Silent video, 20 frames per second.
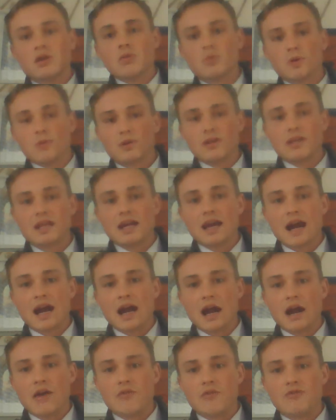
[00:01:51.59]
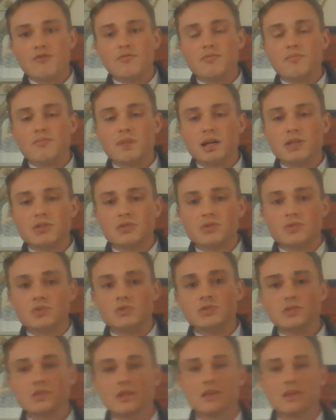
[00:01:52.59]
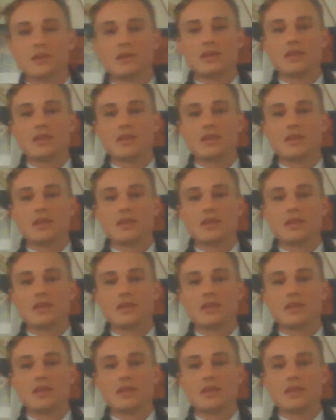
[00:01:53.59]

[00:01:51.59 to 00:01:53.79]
where we're going to have muscles